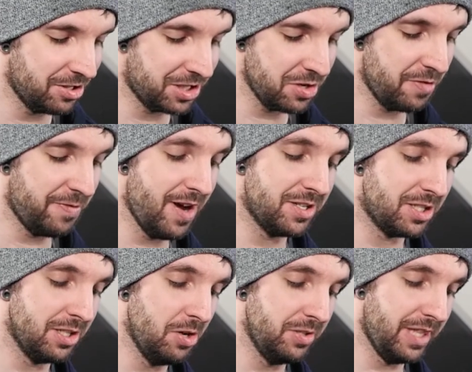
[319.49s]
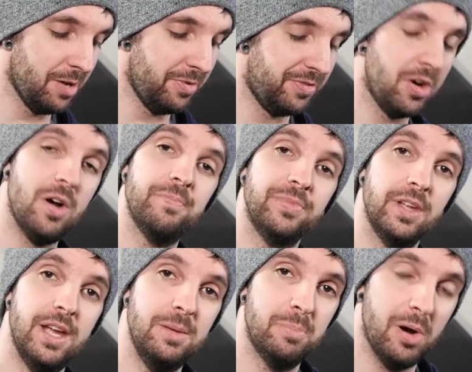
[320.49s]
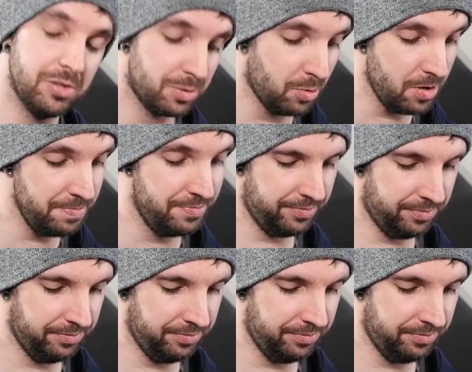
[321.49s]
so far slowly that we've got in box 1.